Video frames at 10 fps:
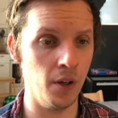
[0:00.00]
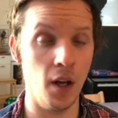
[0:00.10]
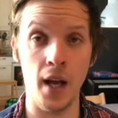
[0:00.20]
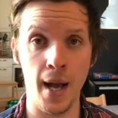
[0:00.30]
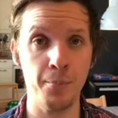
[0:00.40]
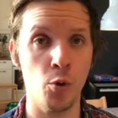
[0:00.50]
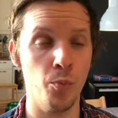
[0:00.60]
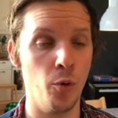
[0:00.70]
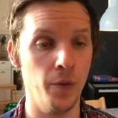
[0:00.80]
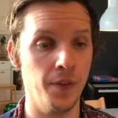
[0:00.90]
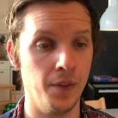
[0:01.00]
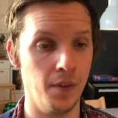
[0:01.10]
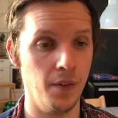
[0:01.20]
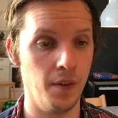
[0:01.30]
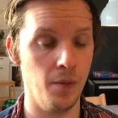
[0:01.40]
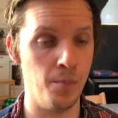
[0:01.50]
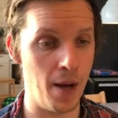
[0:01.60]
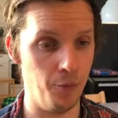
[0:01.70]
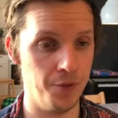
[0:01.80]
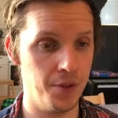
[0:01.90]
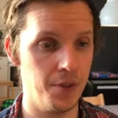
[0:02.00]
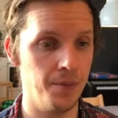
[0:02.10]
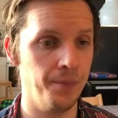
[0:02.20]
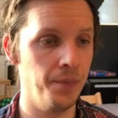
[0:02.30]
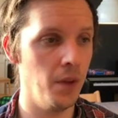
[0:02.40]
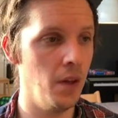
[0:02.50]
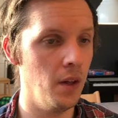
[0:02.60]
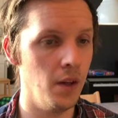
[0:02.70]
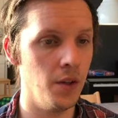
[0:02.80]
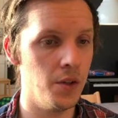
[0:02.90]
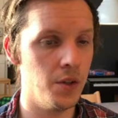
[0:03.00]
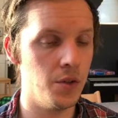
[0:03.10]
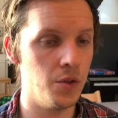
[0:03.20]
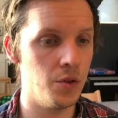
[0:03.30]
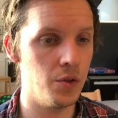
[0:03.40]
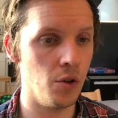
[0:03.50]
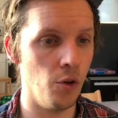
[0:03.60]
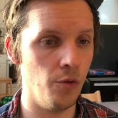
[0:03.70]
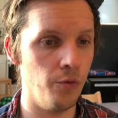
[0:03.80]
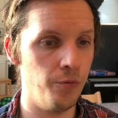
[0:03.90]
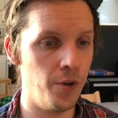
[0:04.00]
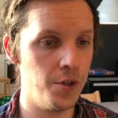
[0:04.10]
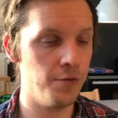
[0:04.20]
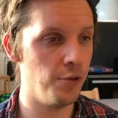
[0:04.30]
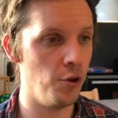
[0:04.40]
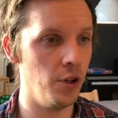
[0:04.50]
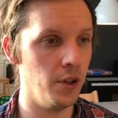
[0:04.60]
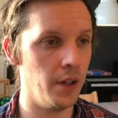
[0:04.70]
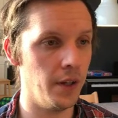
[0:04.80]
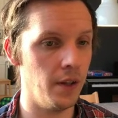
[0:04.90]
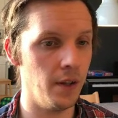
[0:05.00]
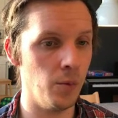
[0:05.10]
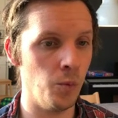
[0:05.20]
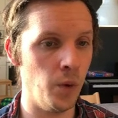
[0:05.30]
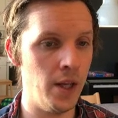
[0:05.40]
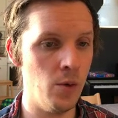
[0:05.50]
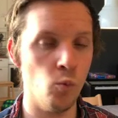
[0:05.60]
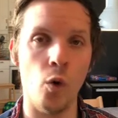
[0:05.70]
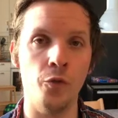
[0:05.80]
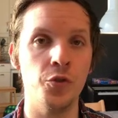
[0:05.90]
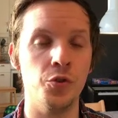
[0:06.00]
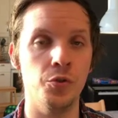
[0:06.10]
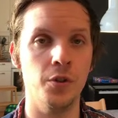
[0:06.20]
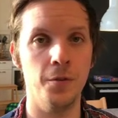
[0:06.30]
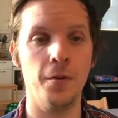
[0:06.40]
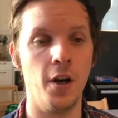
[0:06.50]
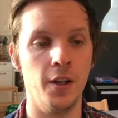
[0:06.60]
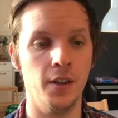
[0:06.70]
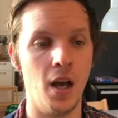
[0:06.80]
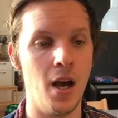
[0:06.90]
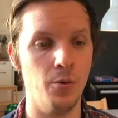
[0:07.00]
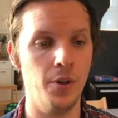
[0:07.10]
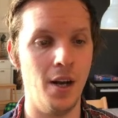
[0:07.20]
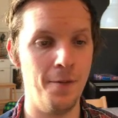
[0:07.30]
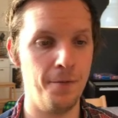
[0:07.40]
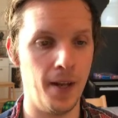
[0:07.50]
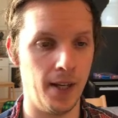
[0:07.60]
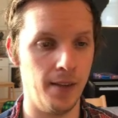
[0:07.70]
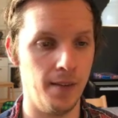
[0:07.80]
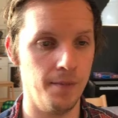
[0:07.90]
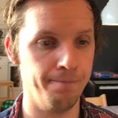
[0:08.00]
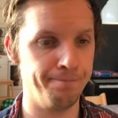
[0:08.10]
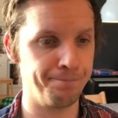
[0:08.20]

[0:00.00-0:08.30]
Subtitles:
app component mounts. So first of all, we want to define our effect.